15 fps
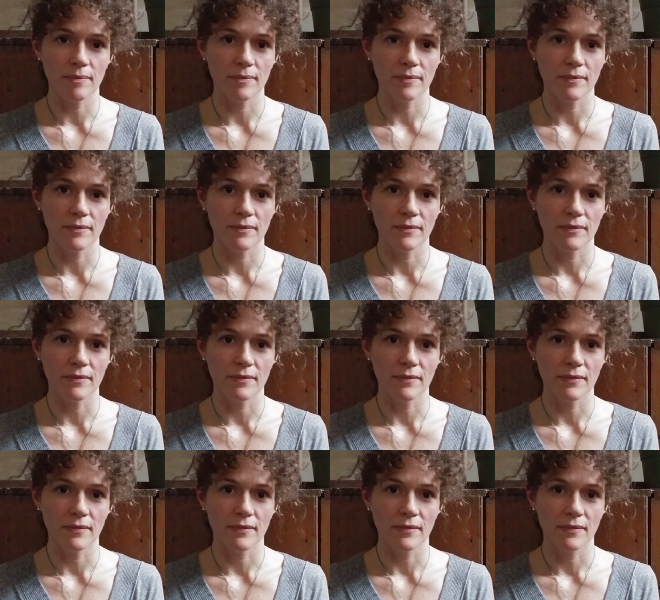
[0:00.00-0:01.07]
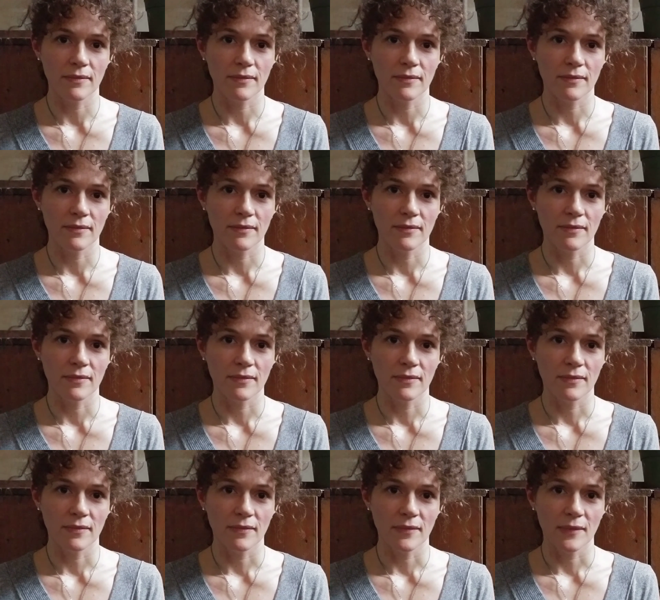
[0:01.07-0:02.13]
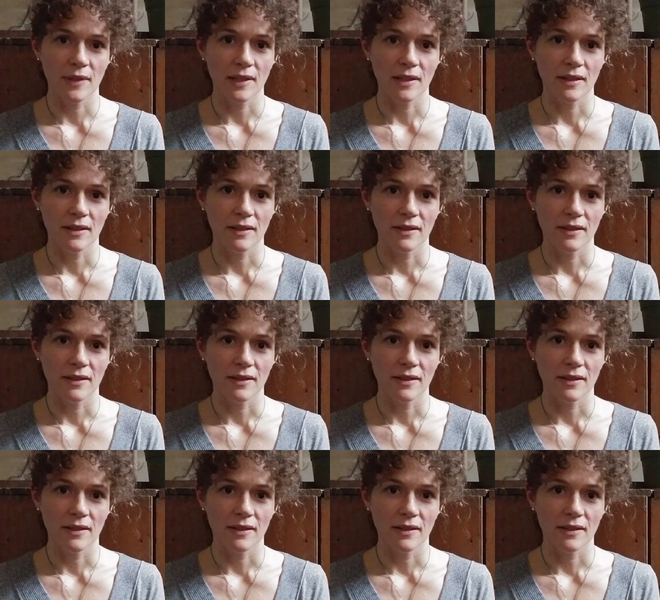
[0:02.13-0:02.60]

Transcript: Nobody speaks.